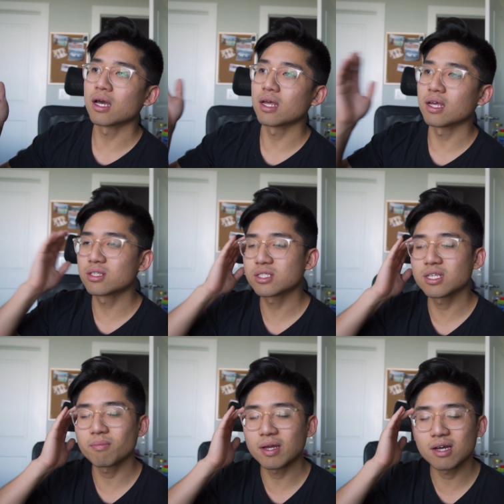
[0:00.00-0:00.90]
it
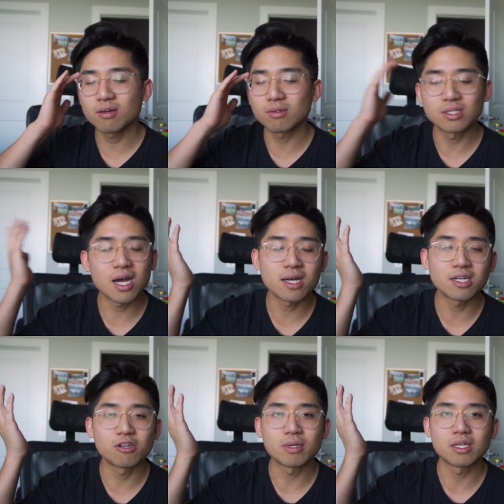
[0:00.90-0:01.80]
somehow dawned
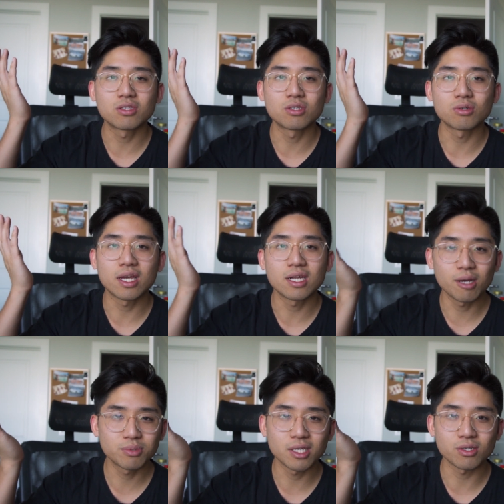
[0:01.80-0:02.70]
on me to get
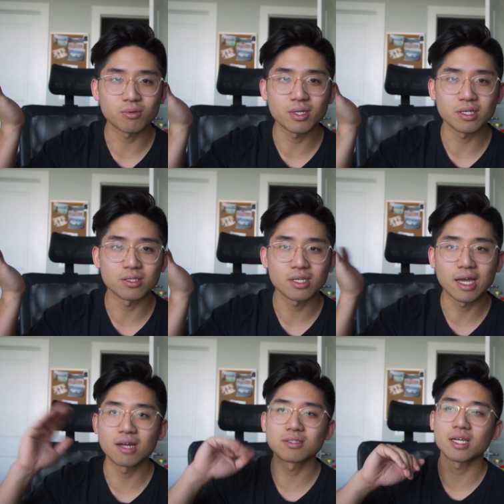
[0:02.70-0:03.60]
HUBCENTRIC rings. And
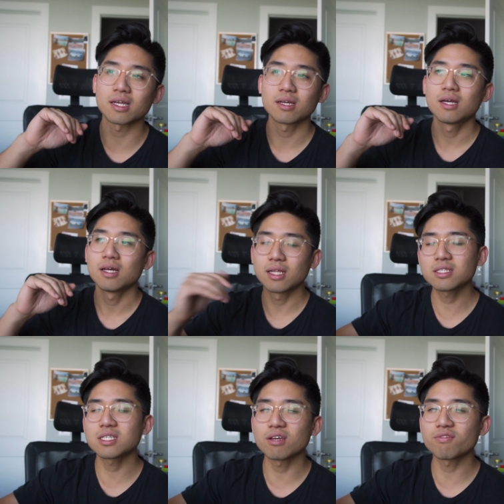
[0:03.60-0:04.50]
I was like, let's
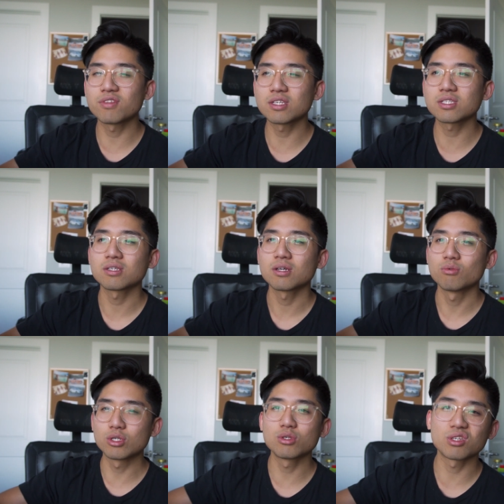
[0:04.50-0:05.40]
see if this
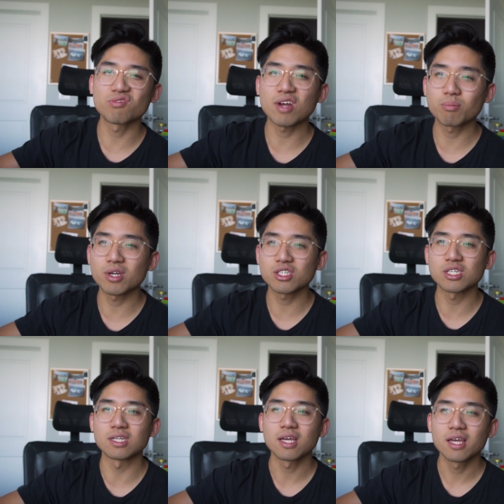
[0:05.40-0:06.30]
reduces
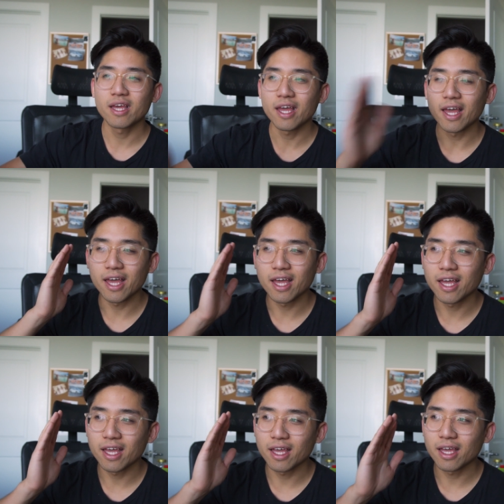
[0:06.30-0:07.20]
vibration.
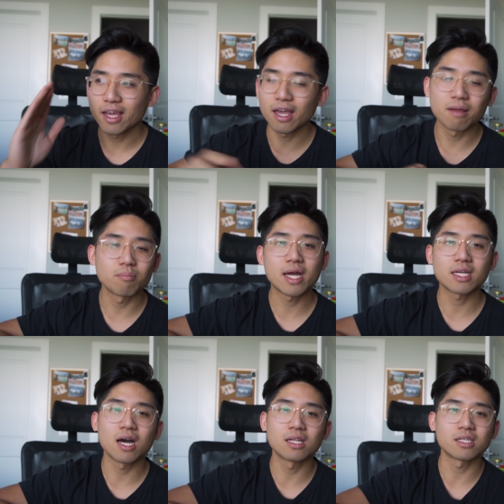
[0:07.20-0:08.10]
And by
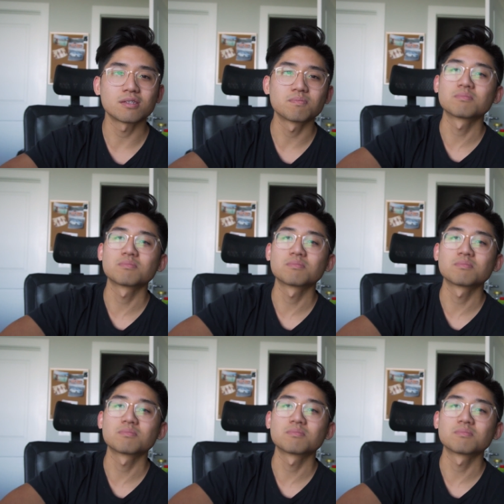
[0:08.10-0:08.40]
golly,